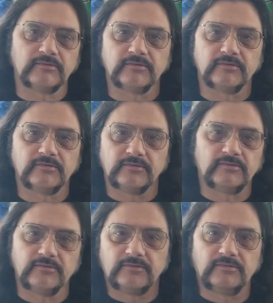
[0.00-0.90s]

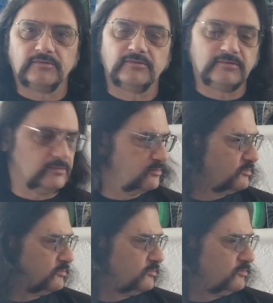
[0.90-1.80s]

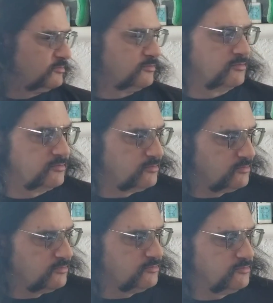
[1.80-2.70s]

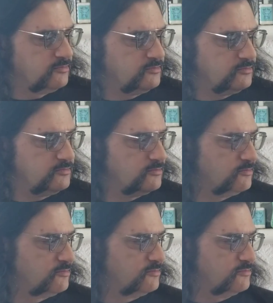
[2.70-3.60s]

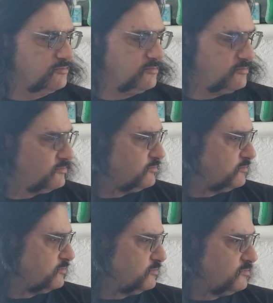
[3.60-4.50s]

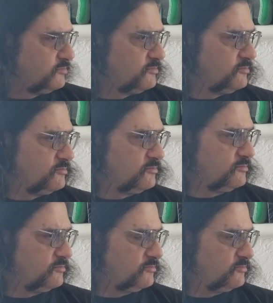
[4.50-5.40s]

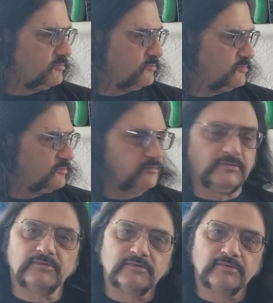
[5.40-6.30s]

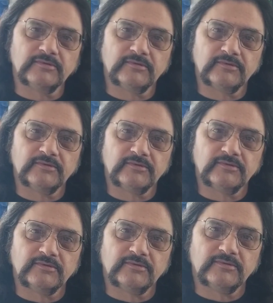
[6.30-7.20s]

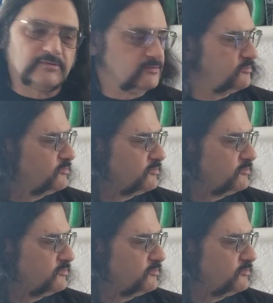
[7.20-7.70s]
(no one is talking)